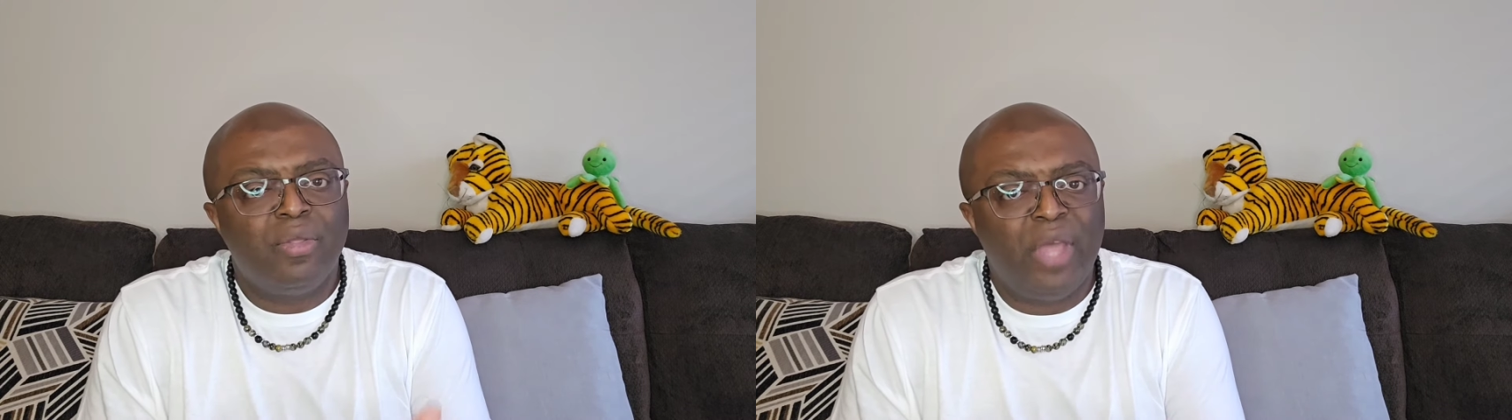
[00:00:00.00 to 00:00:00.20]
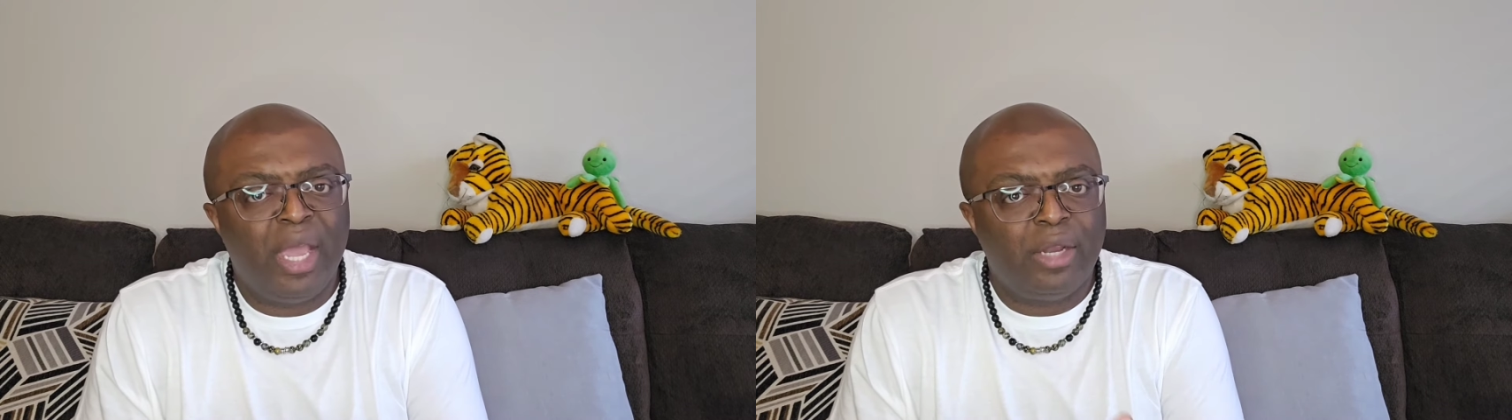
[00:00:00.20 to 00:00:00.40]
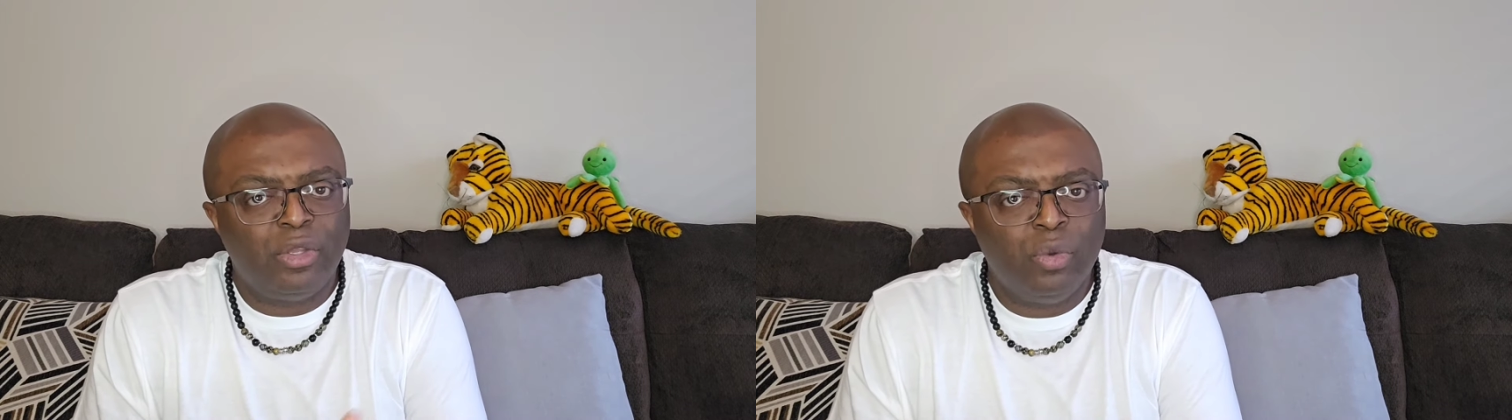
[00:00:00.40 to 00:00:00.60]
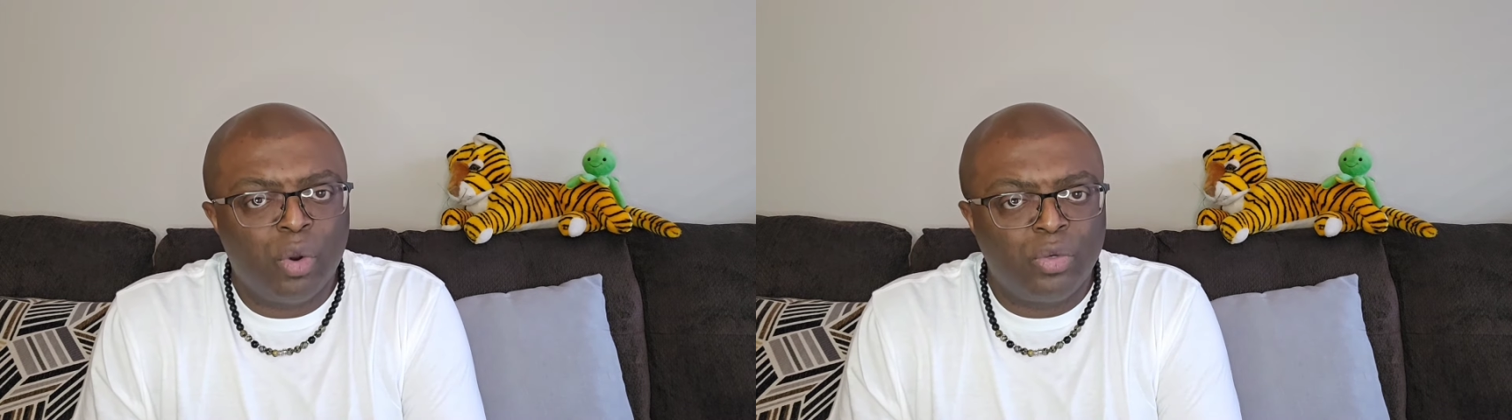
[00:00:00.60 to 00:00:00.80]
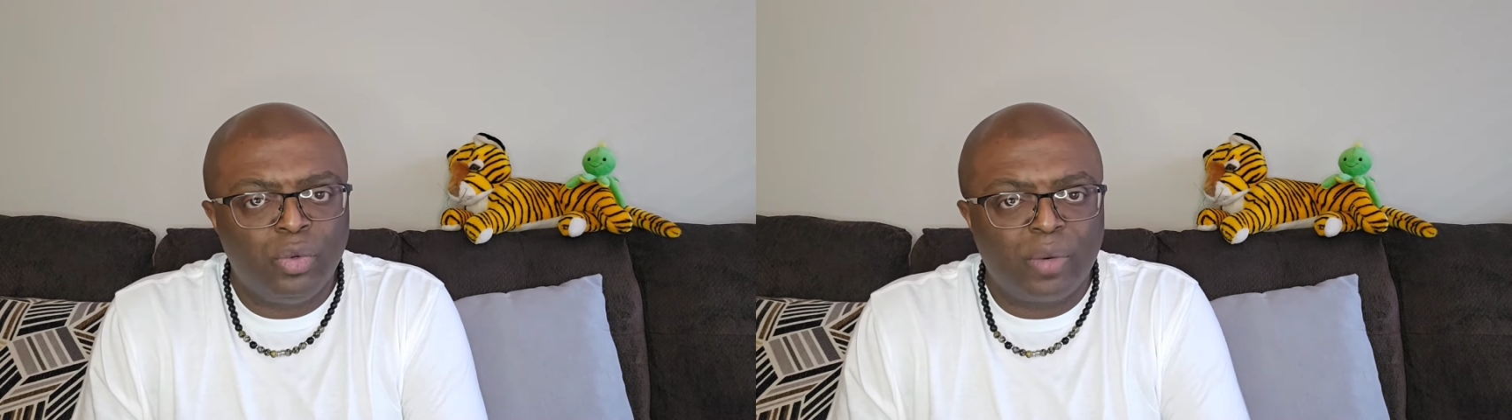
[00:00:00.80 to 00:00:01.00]
that
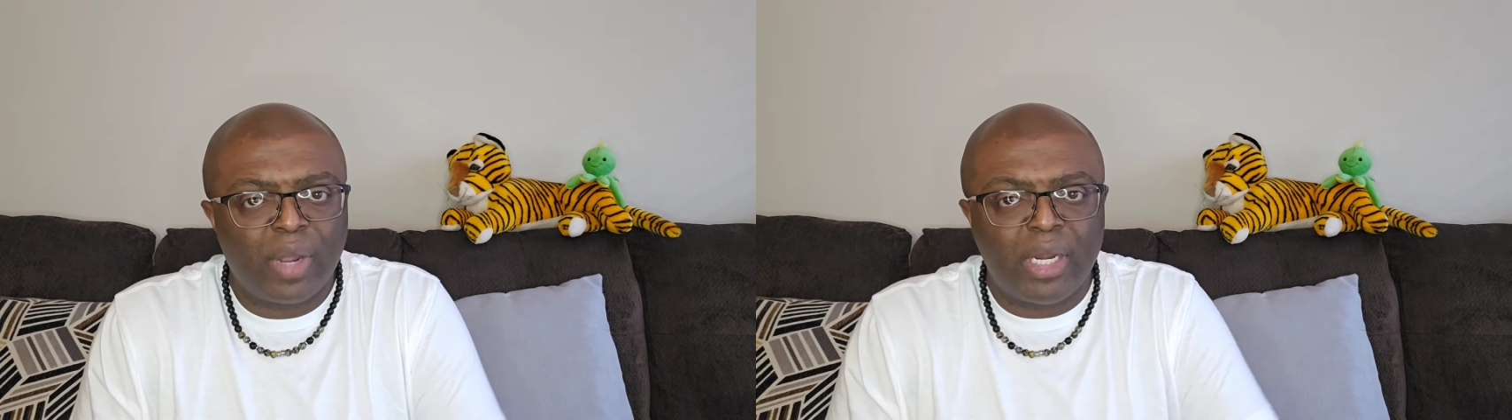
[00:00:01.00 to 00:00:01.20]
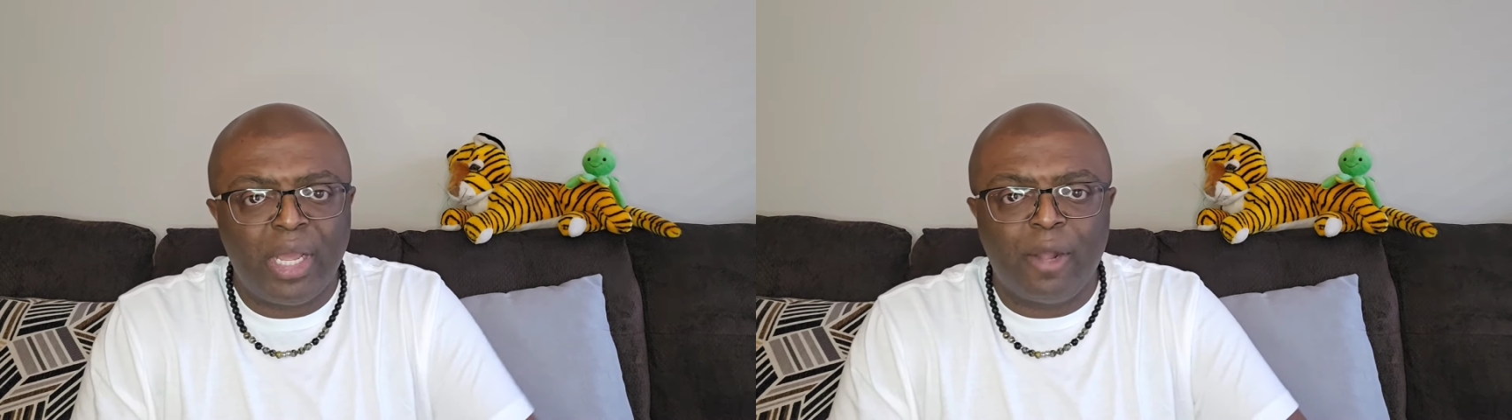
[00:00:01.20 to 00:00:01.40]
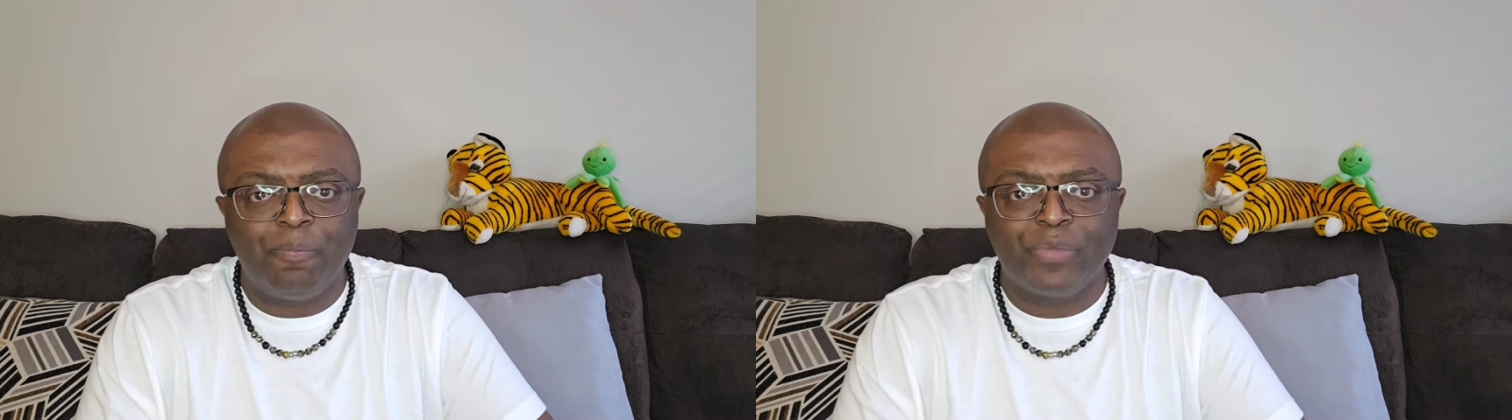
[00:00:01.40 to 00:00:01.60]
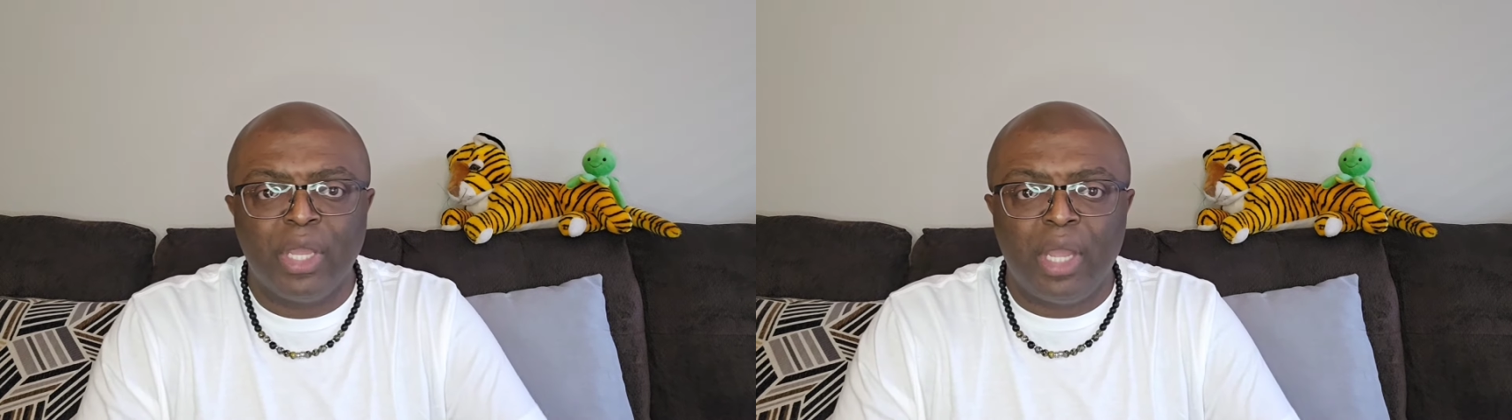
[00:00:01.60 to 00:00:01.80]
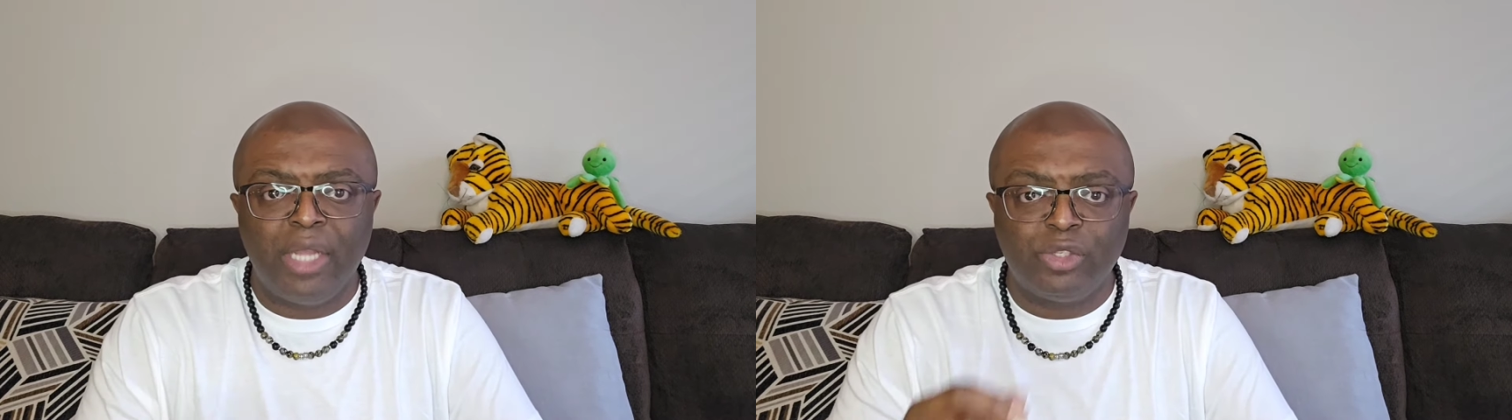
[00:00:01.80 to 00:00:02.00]
you are doing right now.
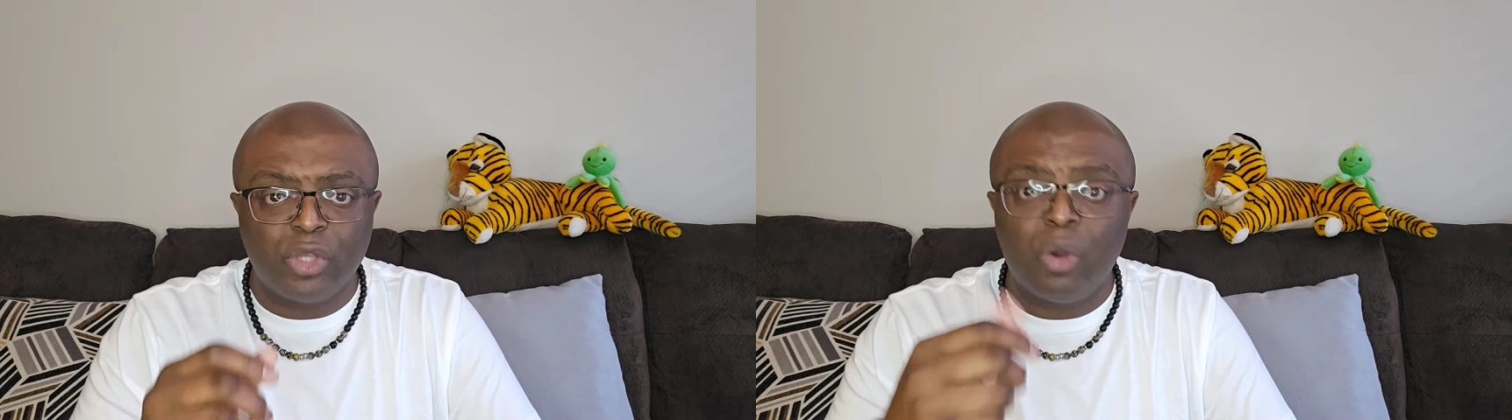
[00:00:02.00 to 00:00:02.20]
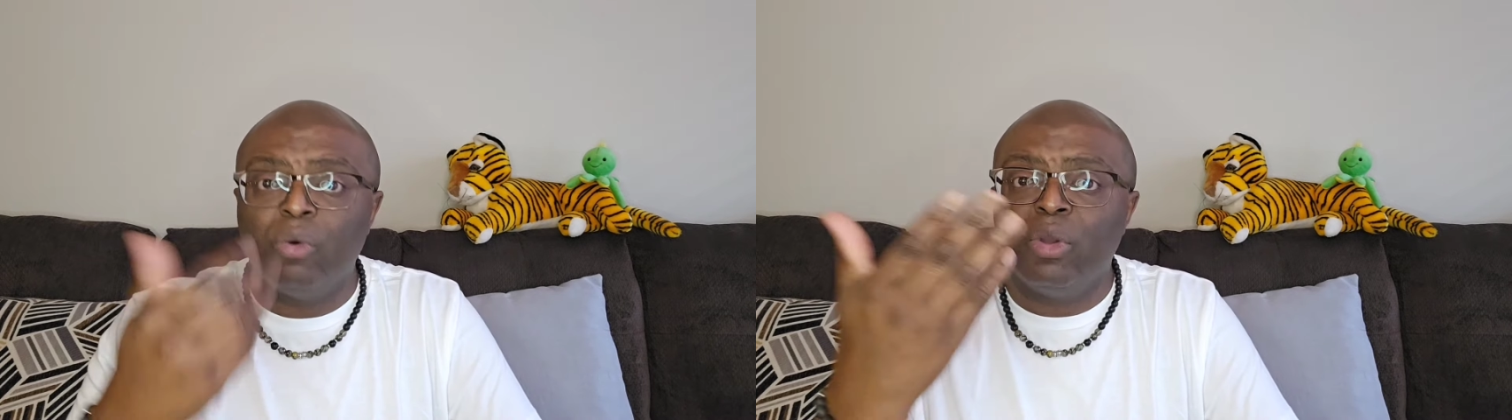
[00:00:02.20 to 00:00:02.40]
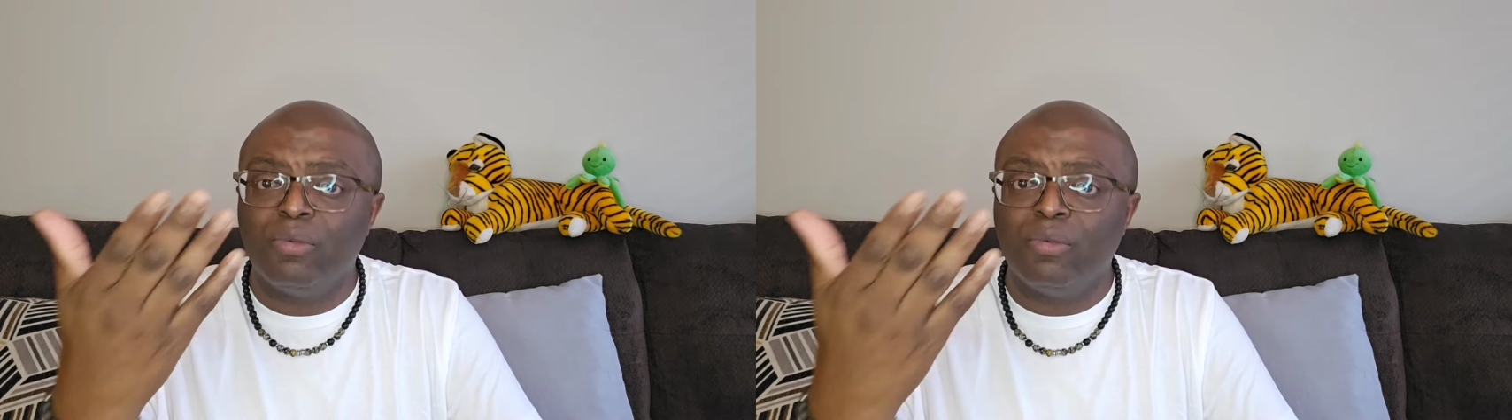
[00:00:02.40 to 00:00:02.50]
And so